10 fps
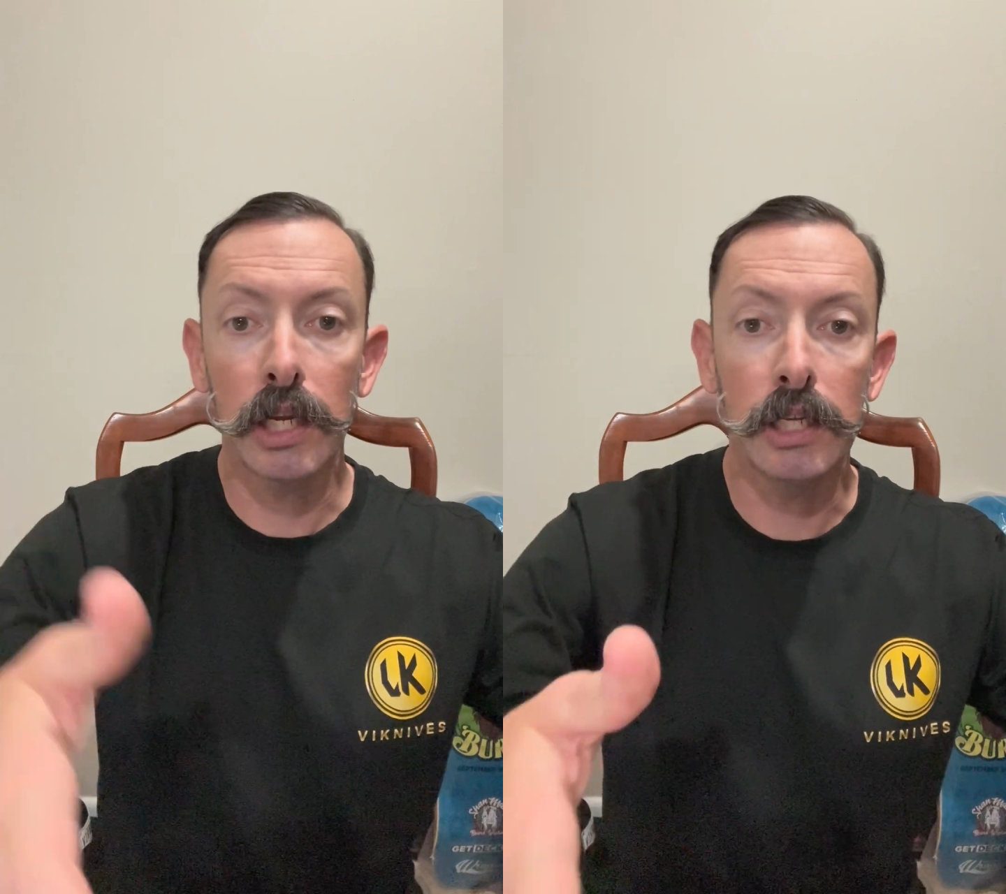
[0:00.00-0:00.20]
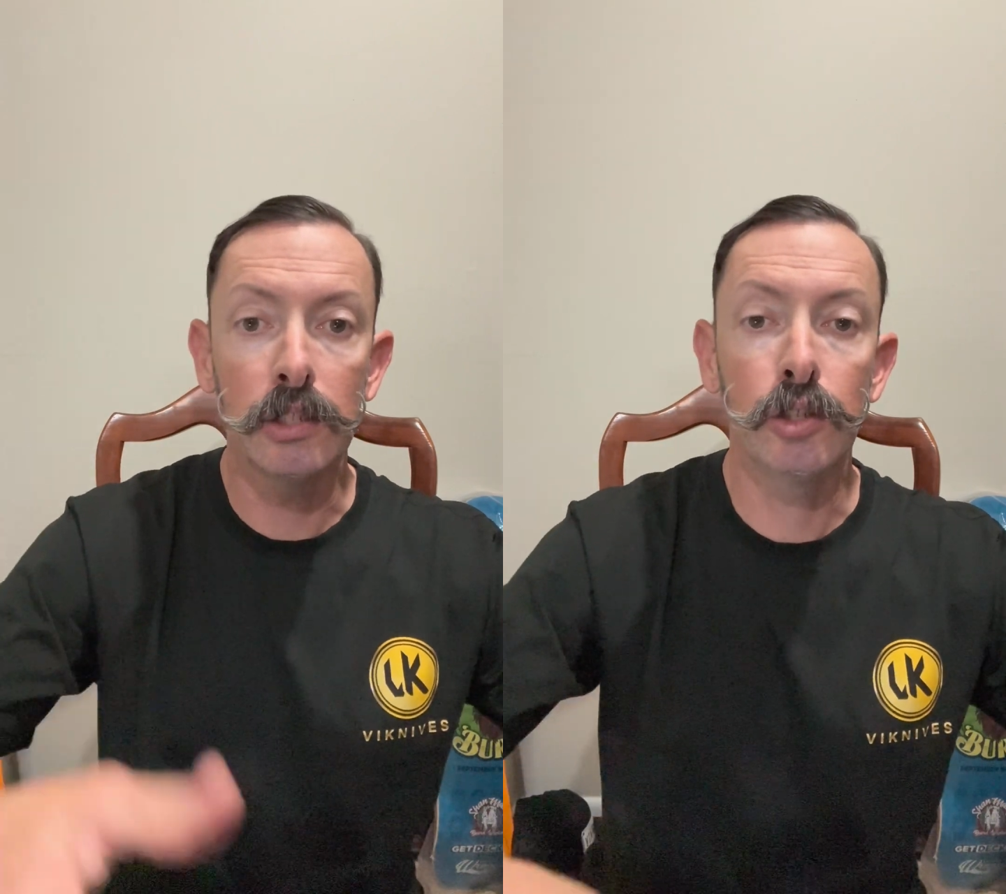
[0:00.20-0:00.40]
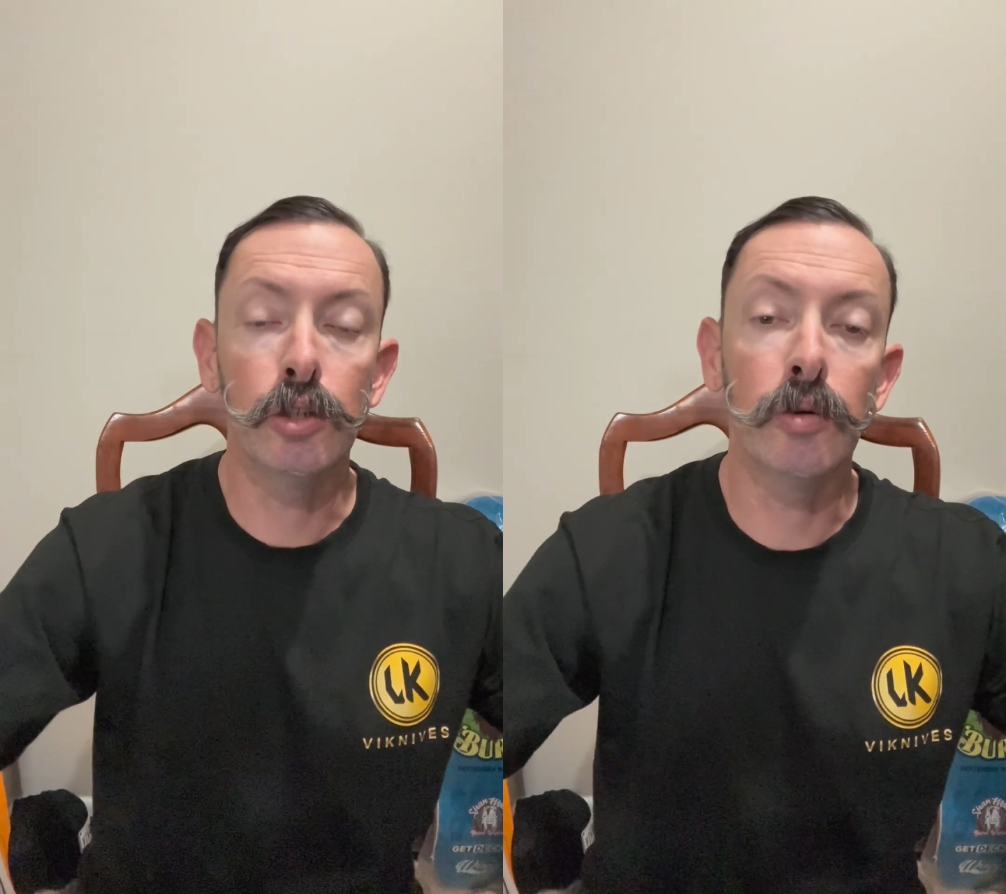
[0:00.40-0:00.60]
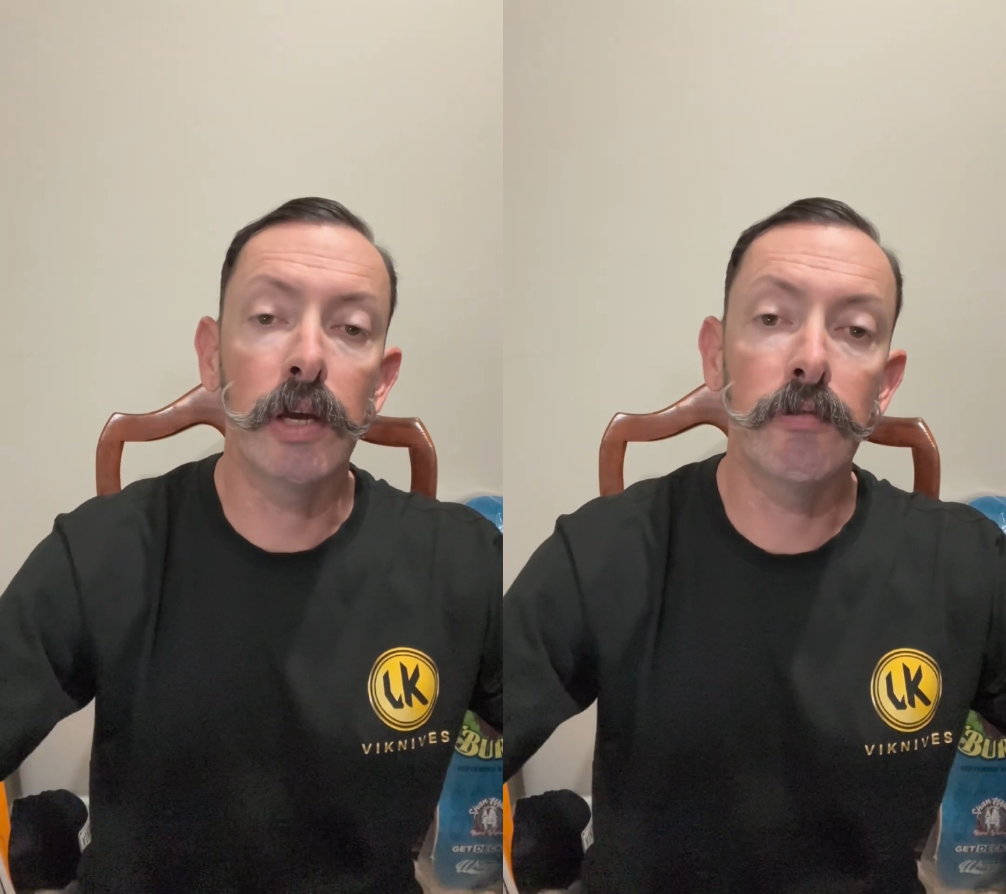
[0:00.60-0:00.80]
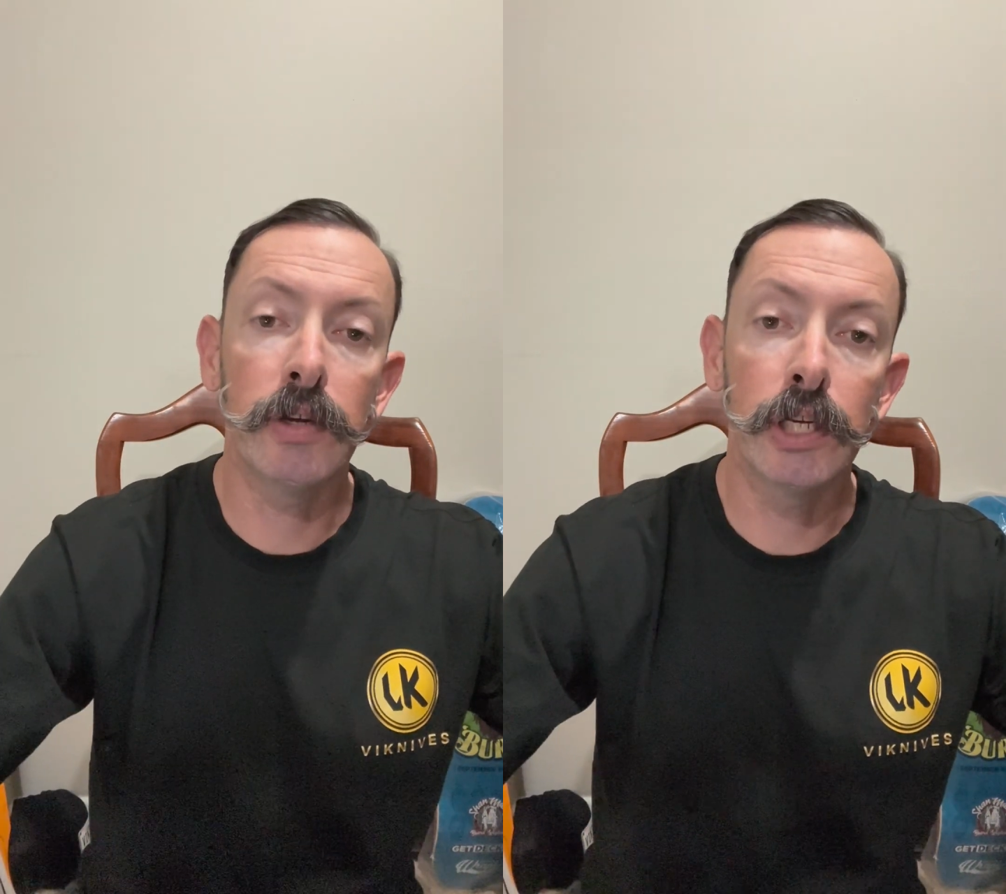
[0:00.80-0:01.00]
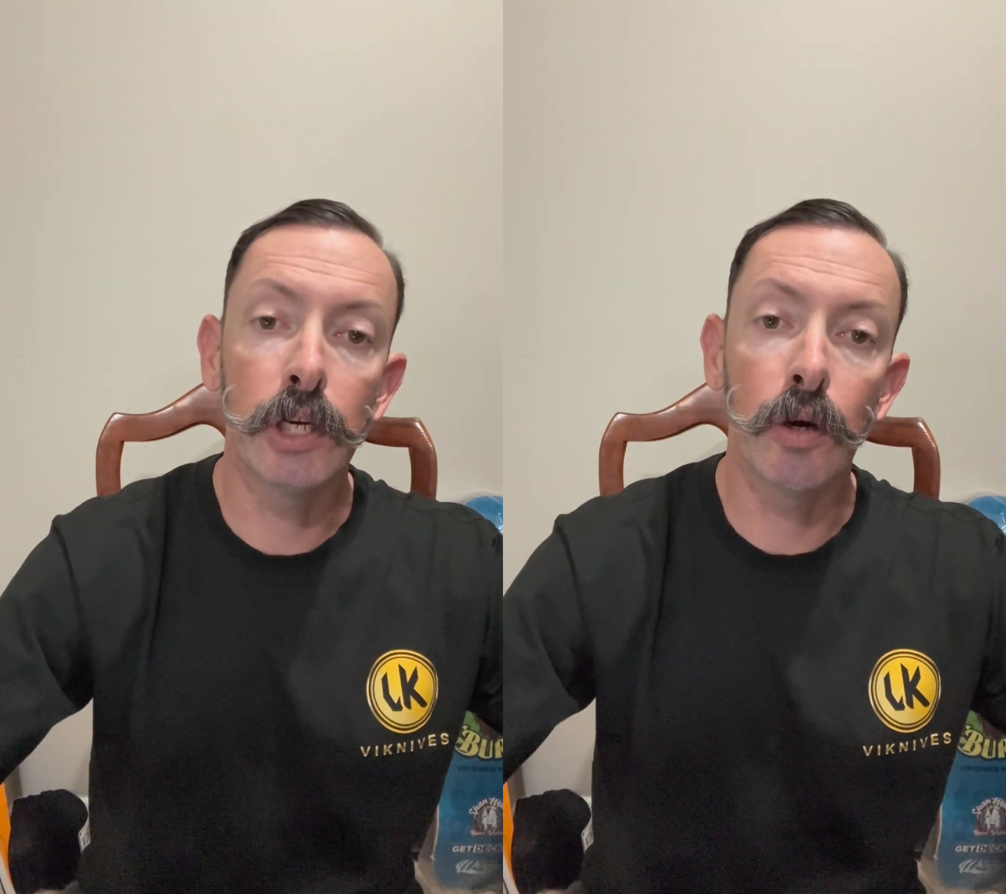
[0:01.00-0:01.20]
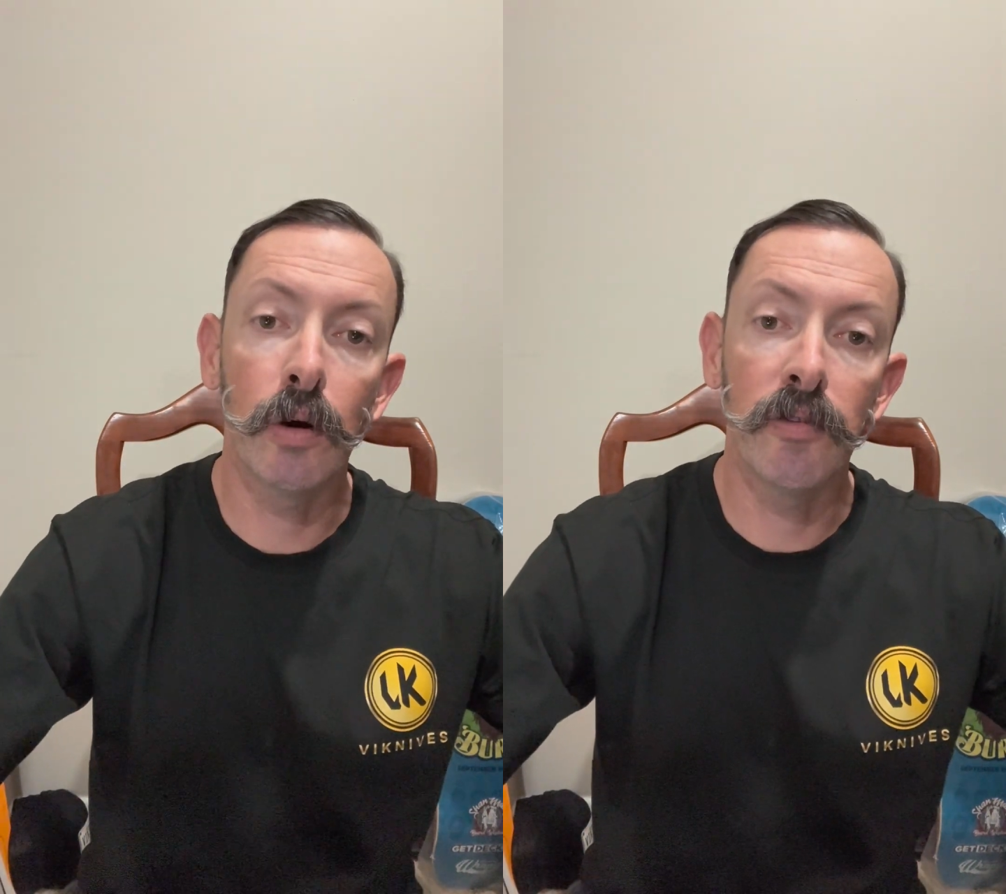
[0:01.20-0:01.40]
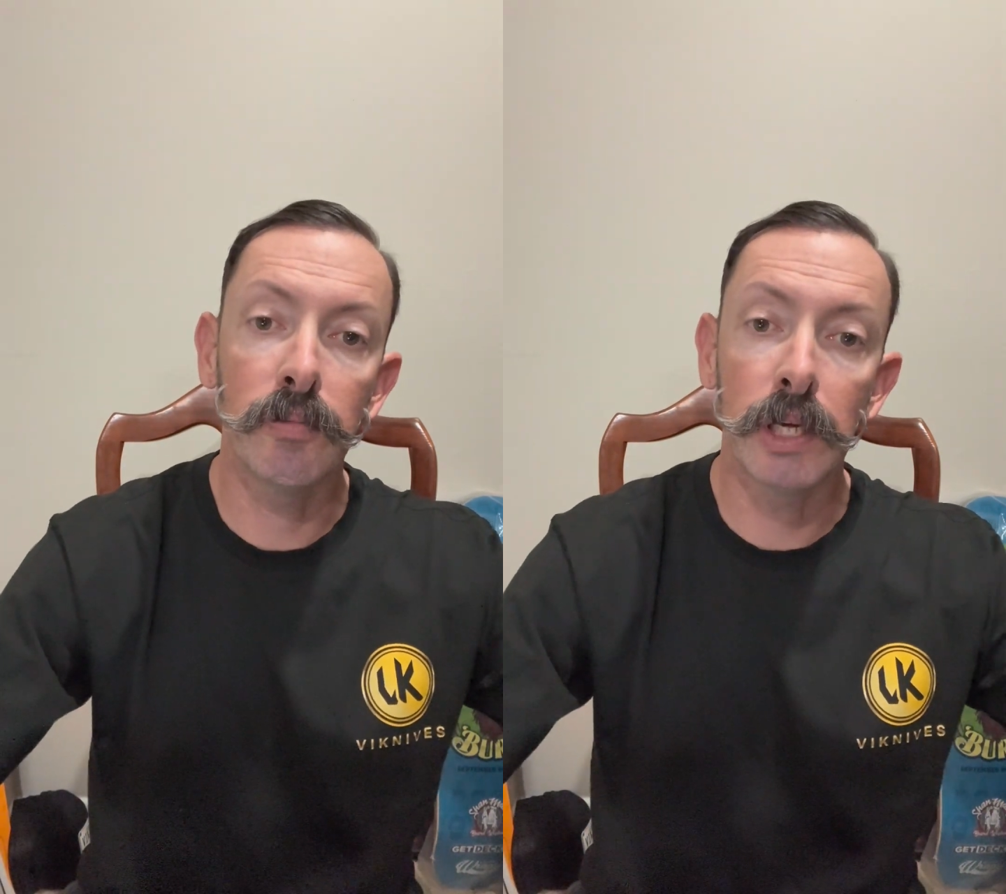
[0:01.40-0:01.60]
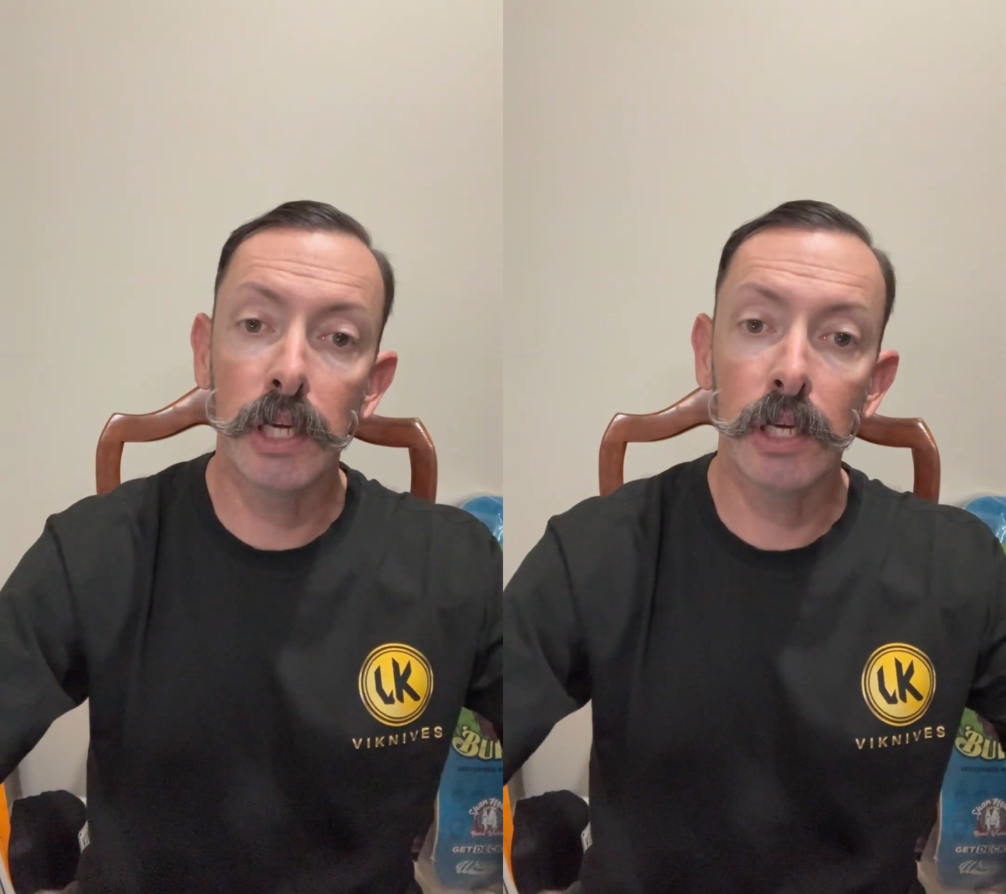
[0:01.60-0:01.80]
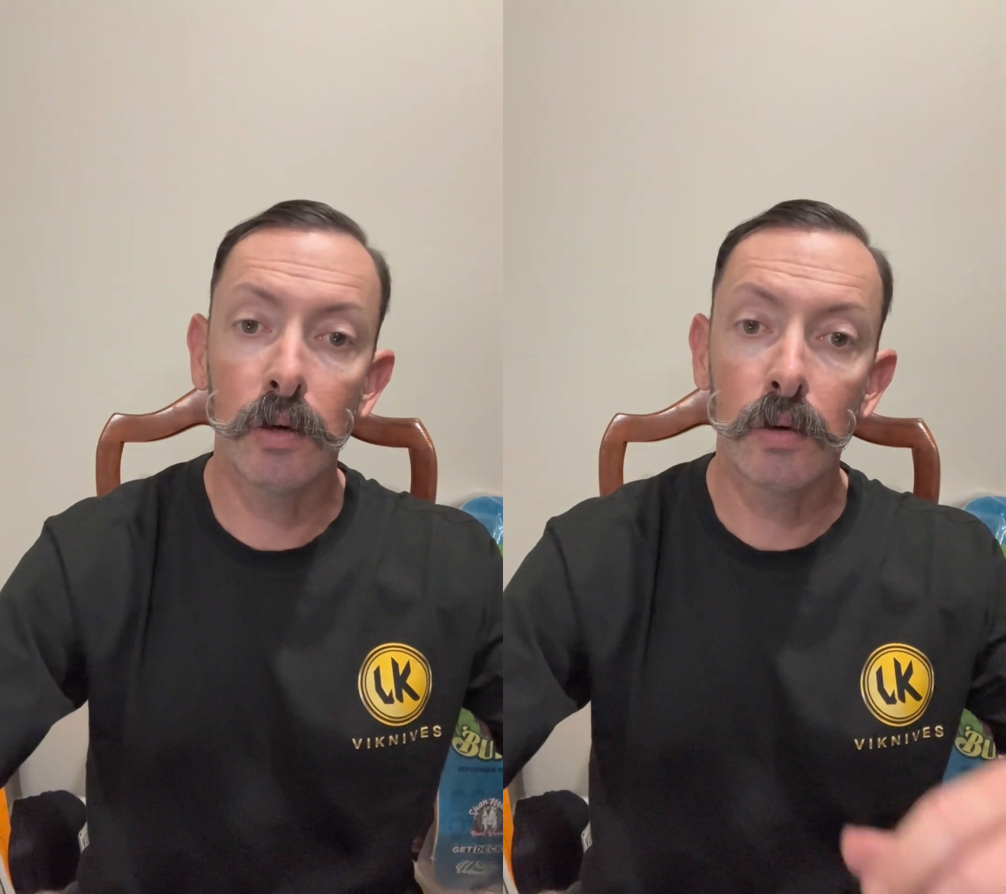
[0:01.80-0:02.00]
into a video of
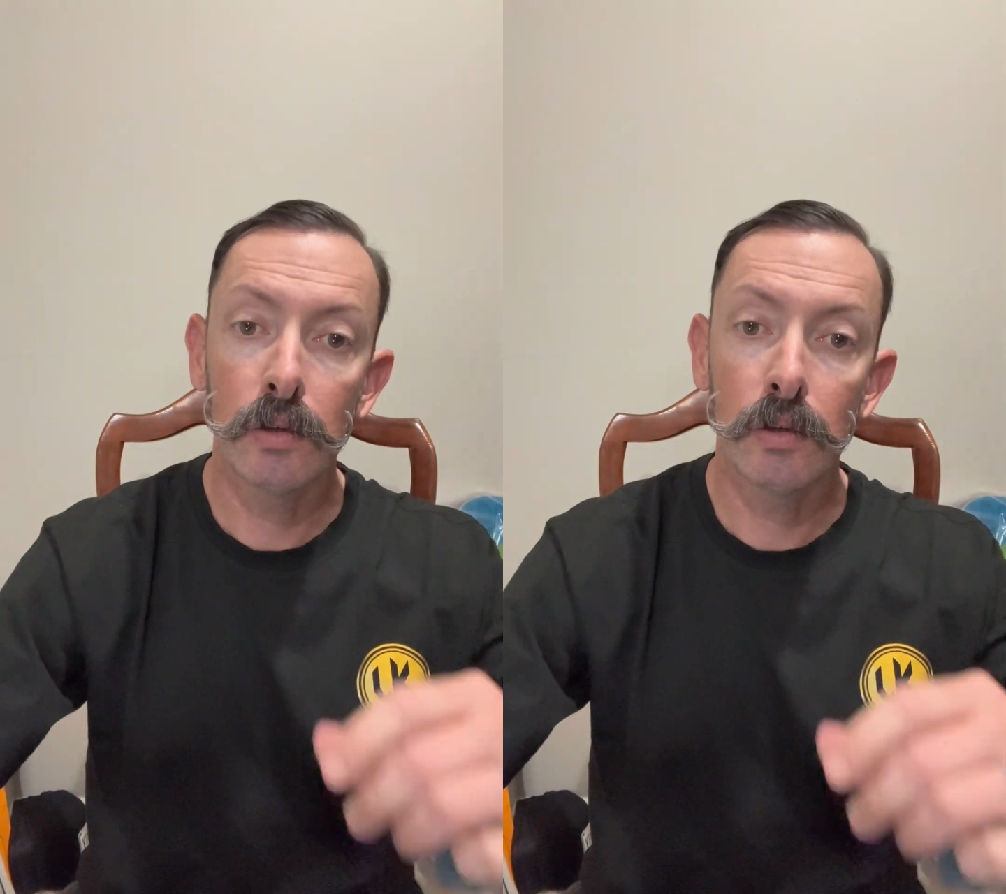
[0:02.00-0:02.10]
me